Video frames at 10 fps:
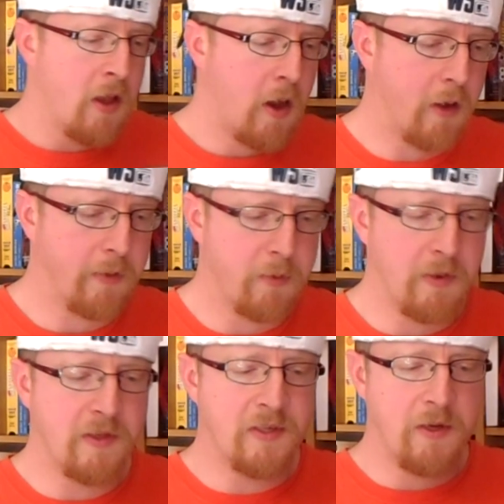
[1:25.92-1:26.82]
All right, let me
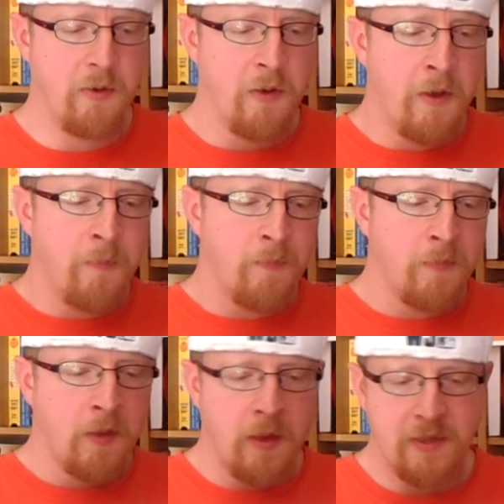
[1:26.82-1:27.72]
read this to you.
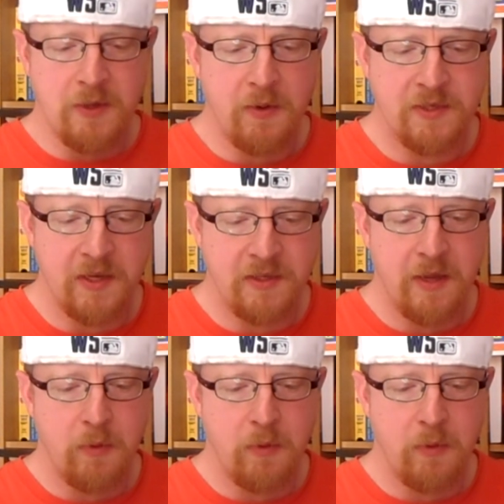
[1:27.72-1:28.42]
It's hard to say his name.